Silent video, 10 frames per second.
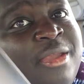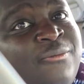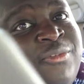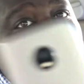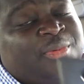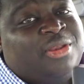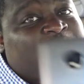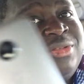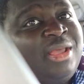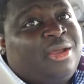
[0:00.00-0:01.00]
If she's been
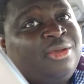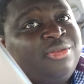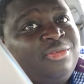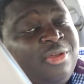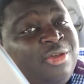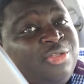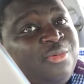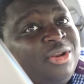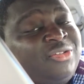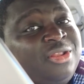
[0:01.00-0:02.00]
using that other
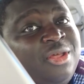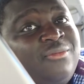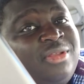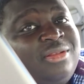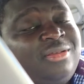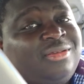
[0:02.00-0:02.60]
one and she loved it,